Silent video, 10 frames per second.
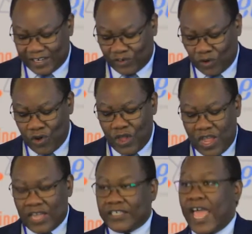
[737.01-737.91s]
So
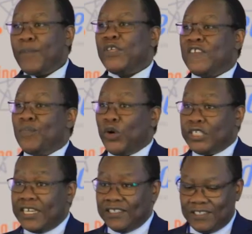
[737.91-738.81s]
time is
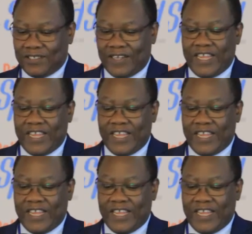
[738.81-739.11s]
important,